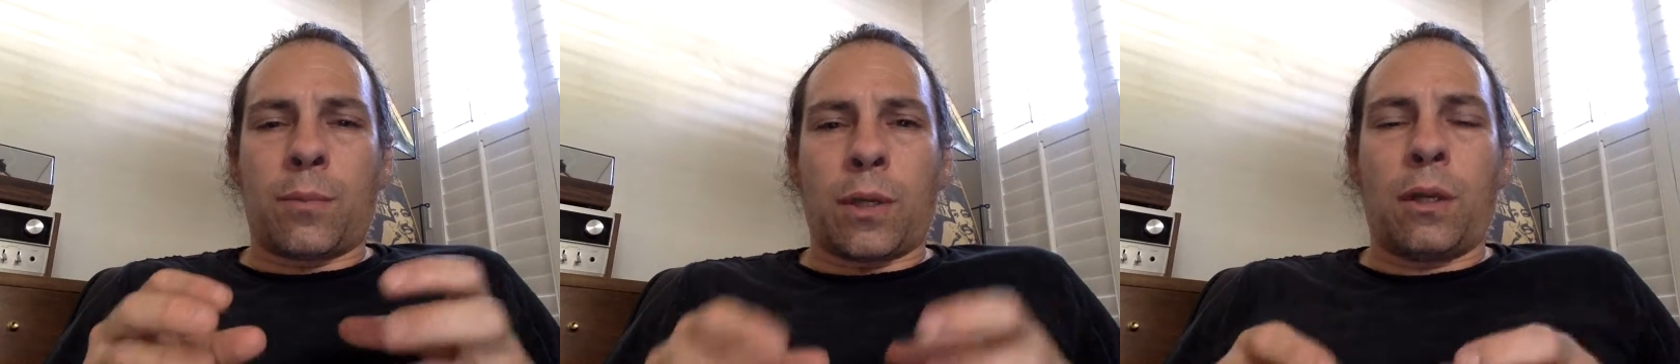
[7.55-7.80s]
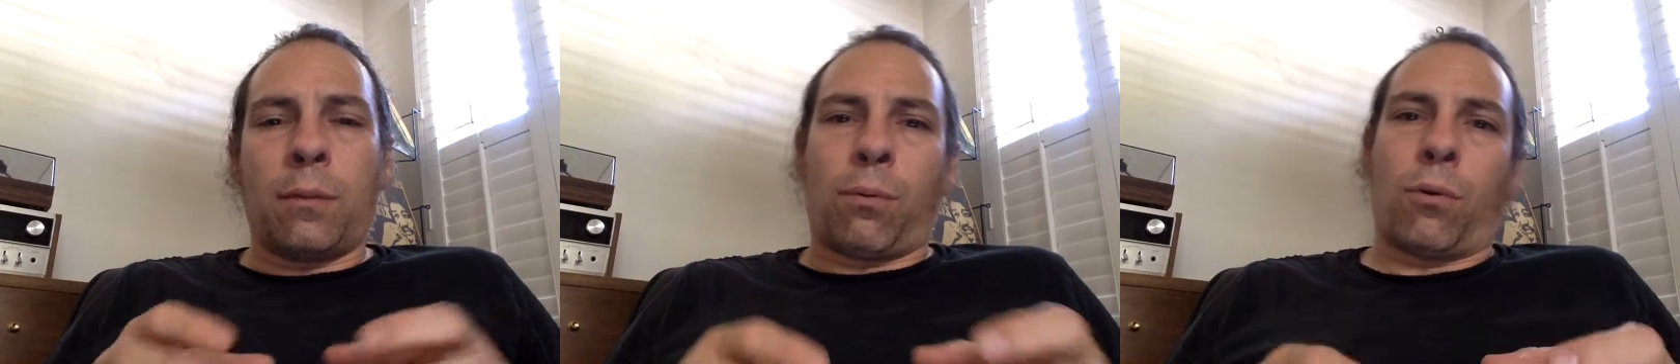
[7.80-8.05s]

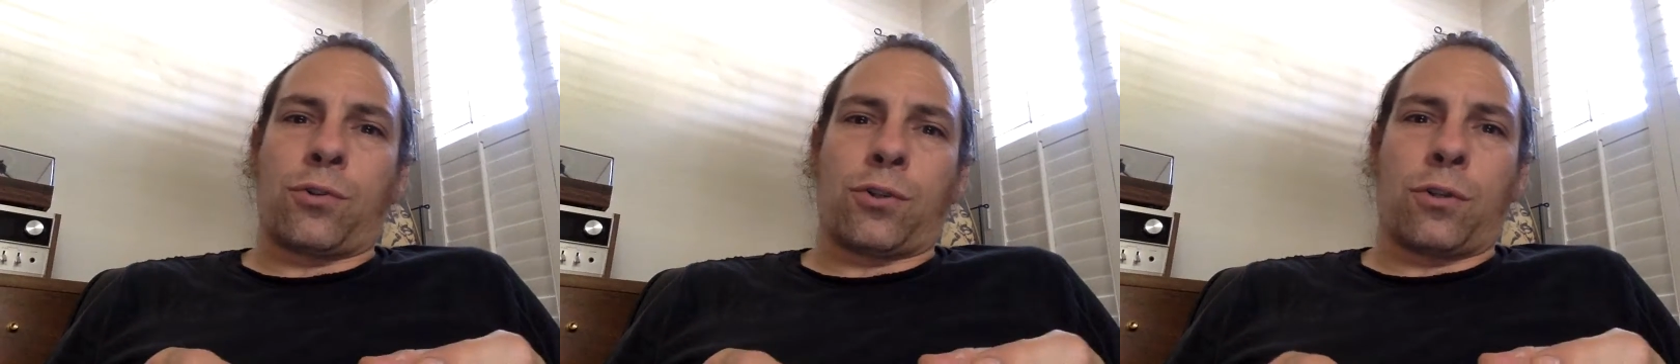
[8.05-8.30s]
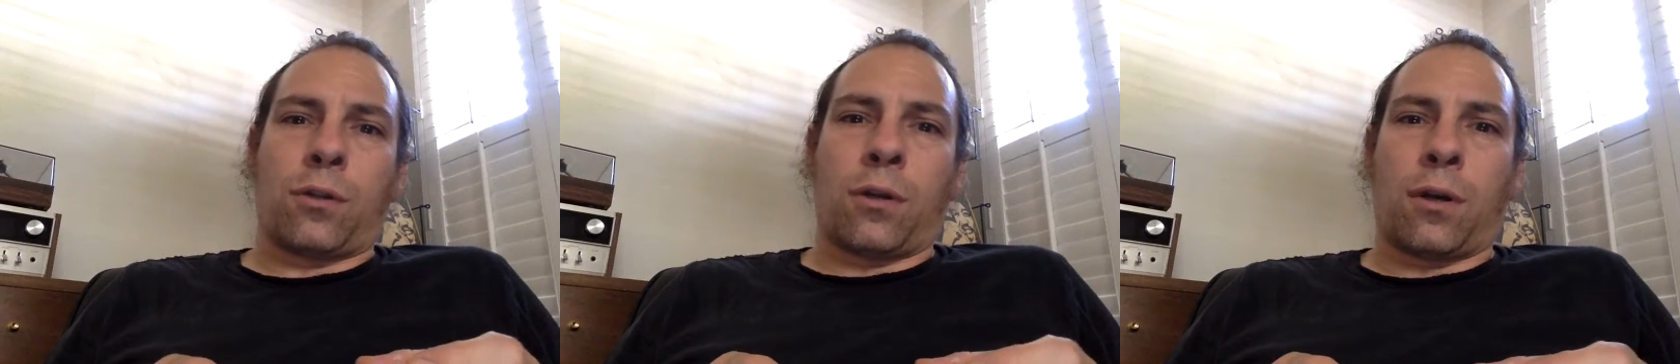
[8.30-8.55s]
beginning
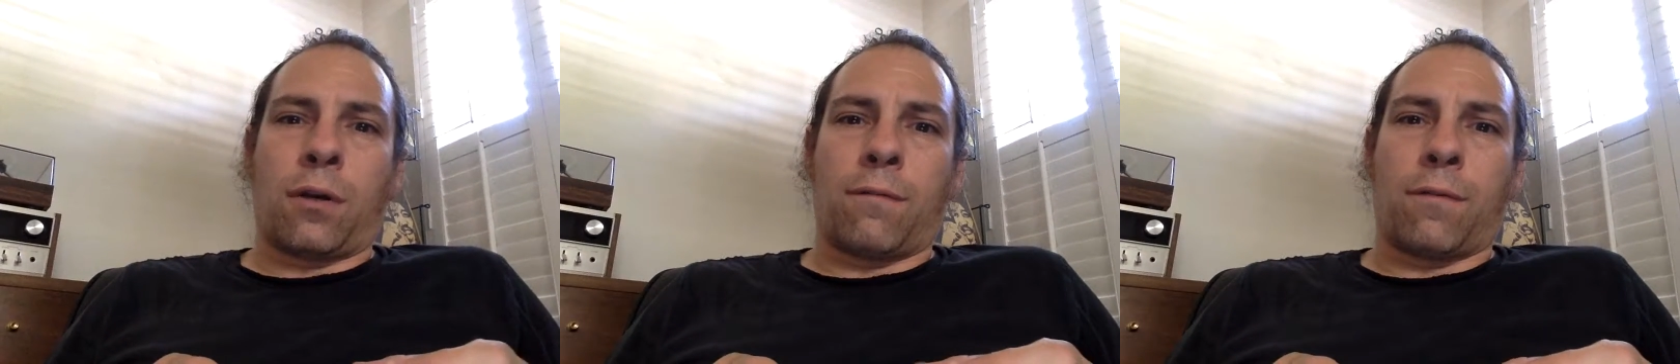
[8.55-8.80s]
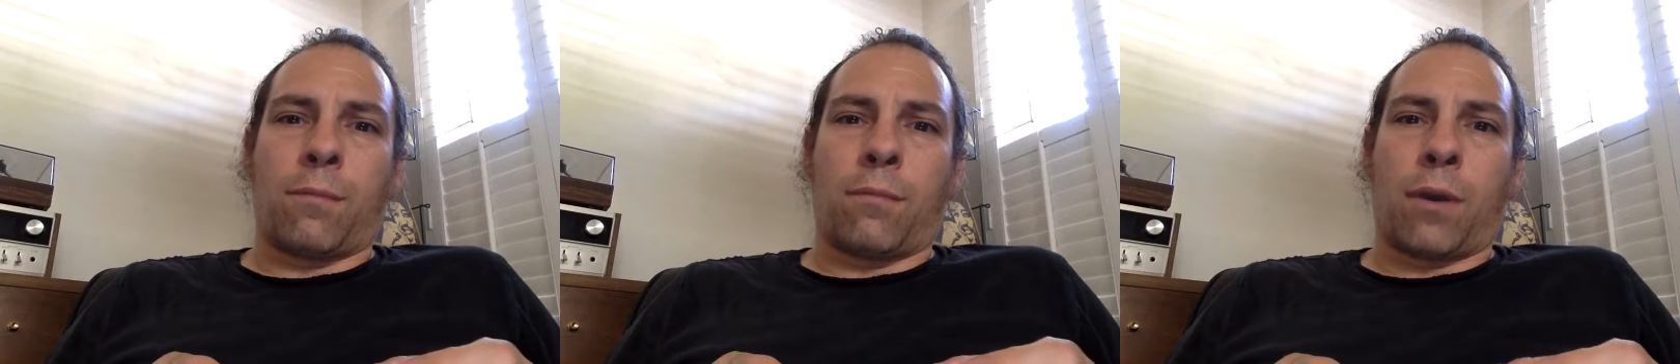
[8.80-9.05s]
portion
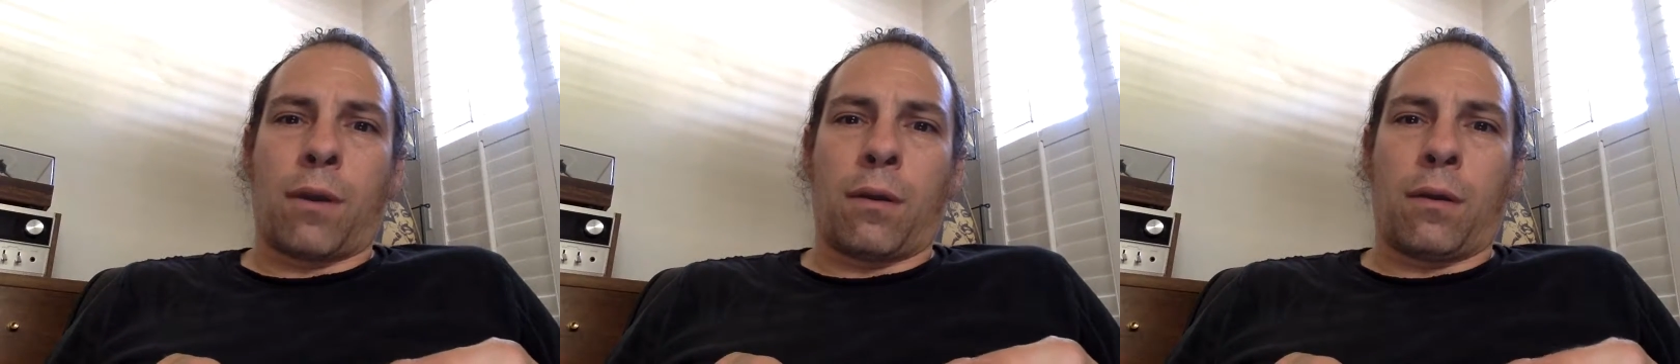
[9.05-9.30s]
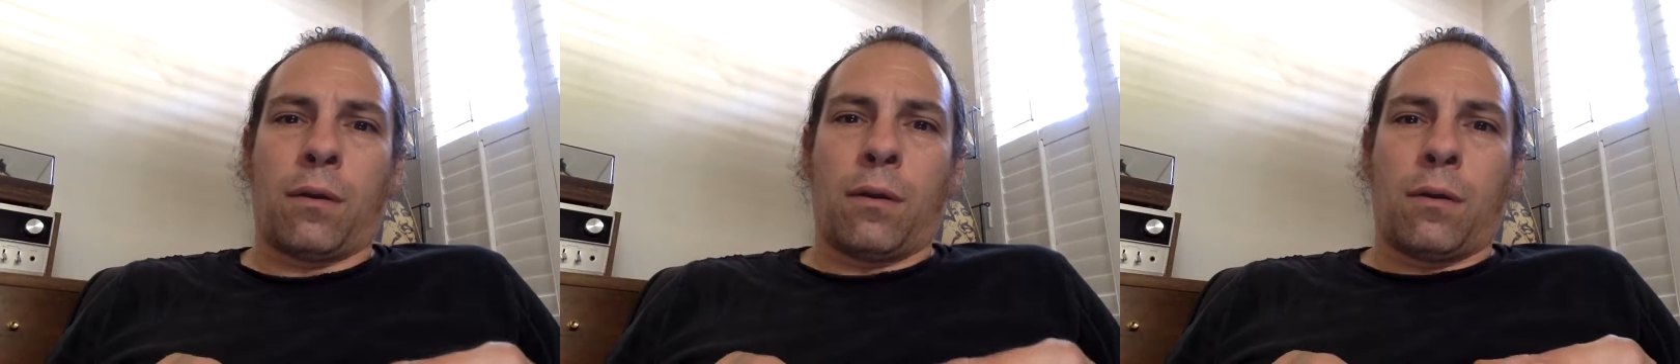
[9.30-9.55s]
of my